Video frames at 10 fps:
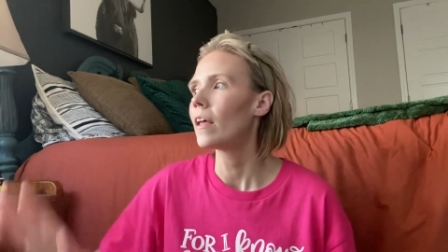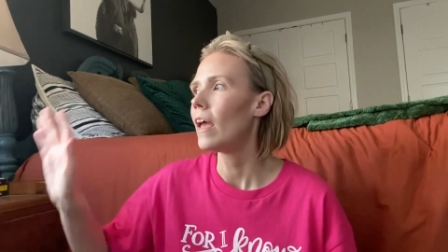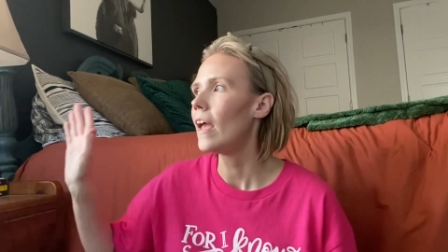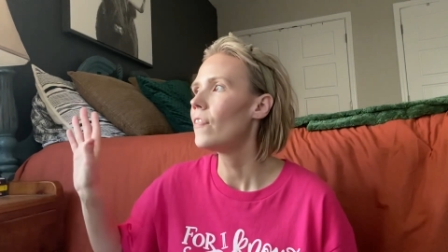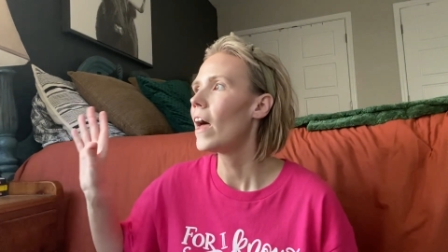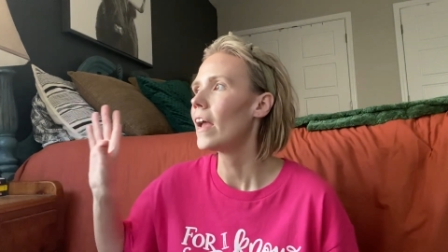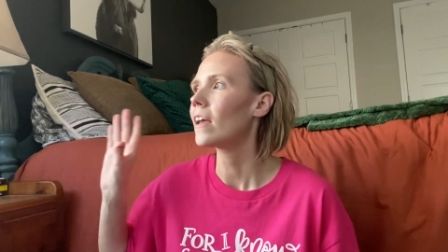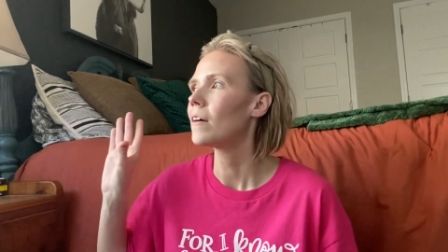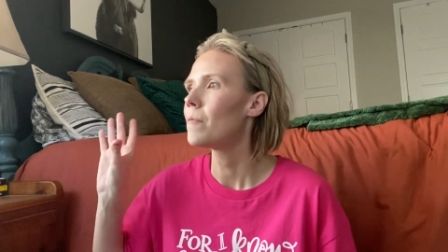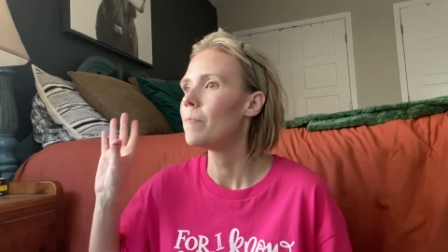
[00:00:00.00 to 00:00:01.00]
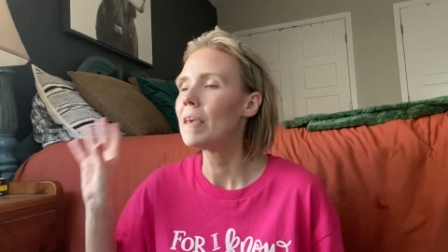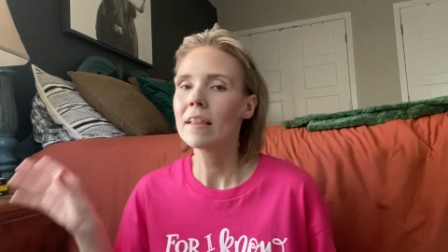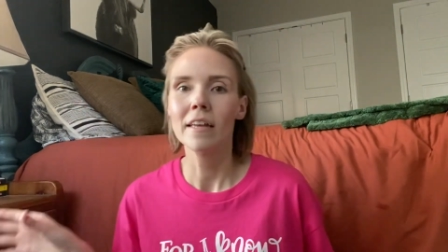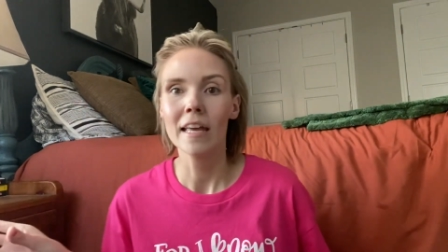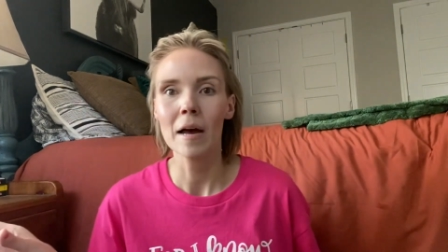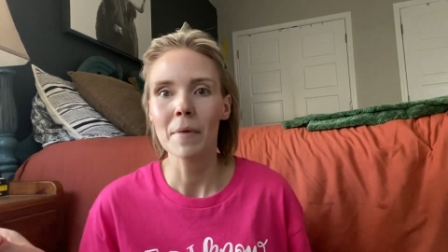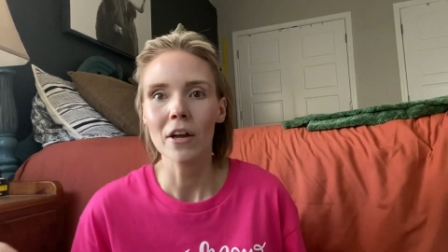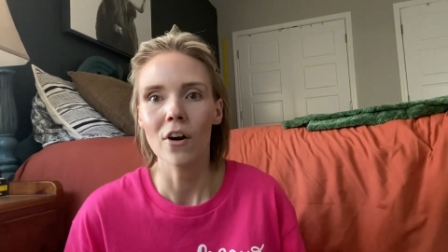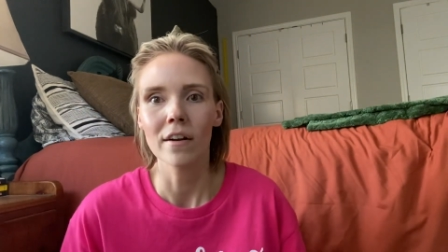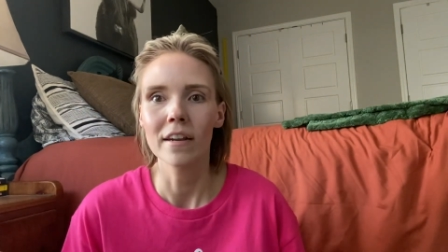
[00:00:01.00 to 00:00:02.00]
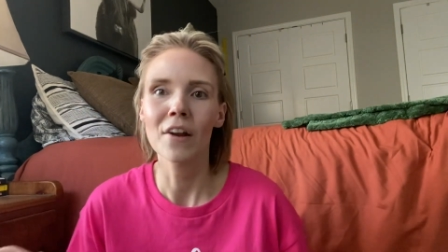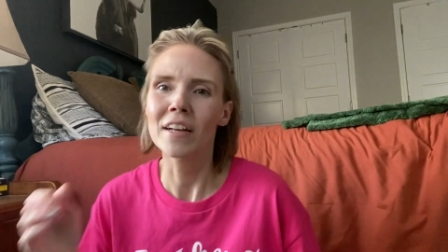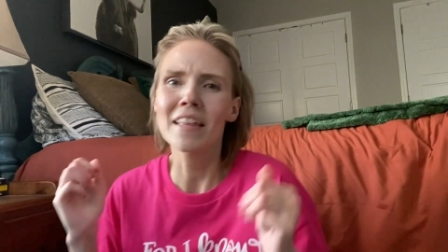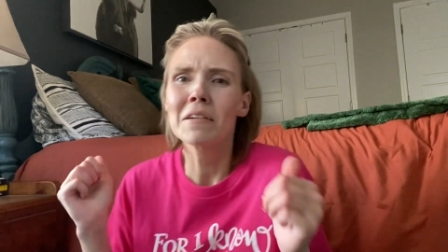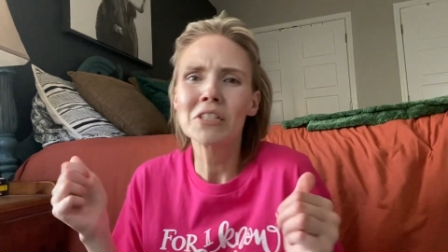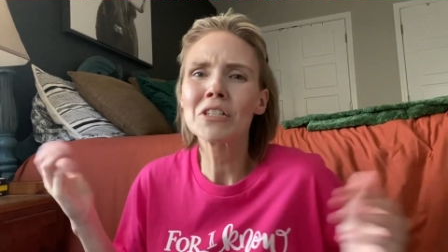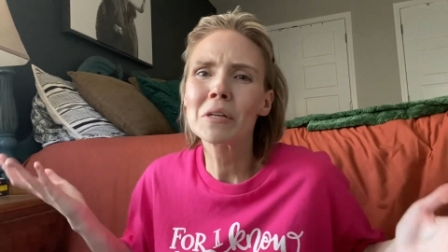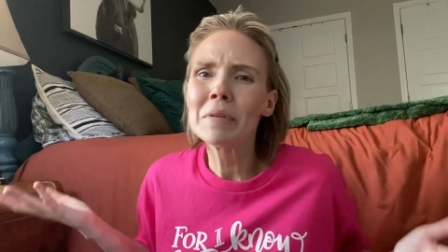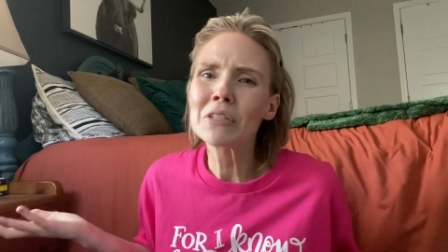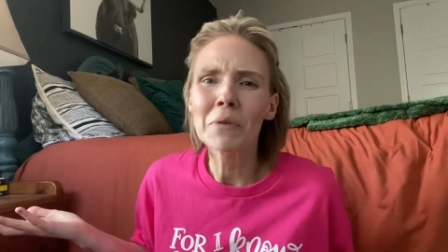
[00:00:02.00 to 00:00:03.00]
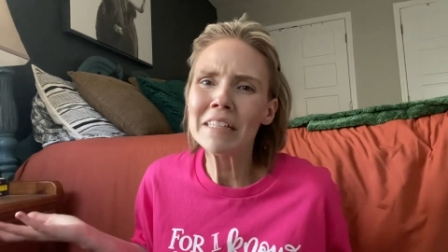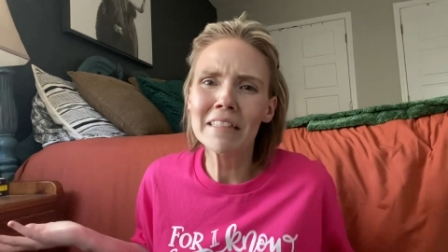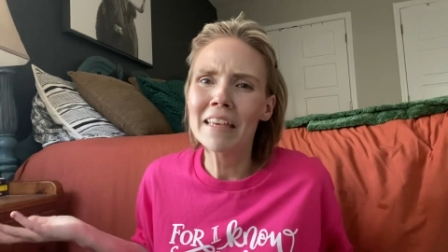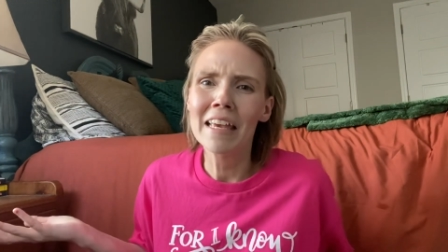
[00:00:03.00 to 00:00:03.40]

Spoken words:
And like me cleaning out my garden here, I thought it was just going to be so easy.